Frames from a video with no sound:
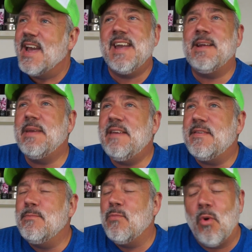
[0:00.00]
And I'm
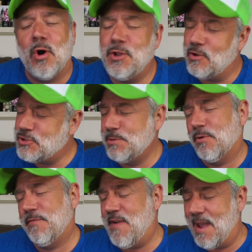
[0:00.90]
even more
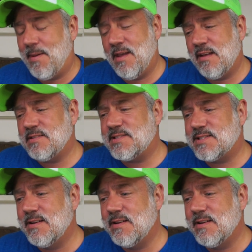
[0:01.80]
YouTuber famous